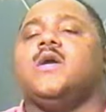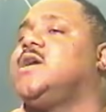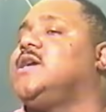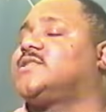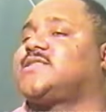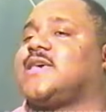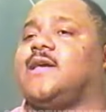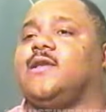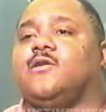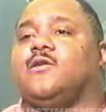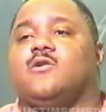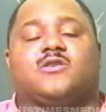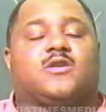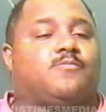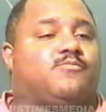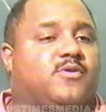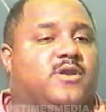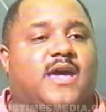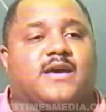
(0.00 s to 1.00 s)
He said, look,
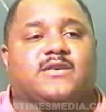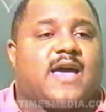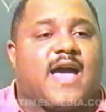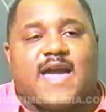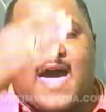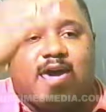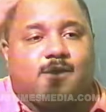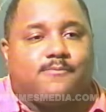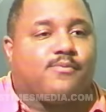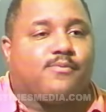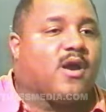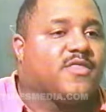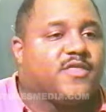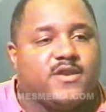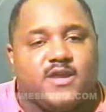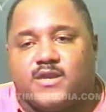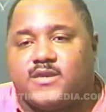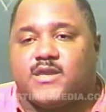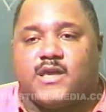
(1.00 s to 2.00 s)
the, the, I got a
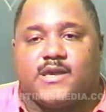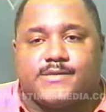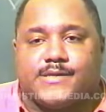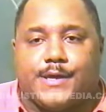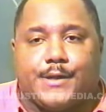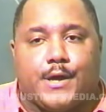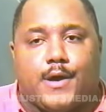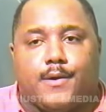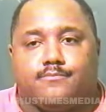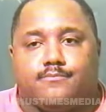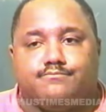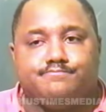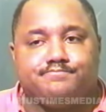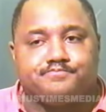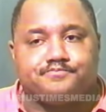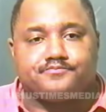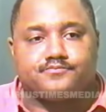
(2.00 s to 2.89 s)
brother that, that, that, um,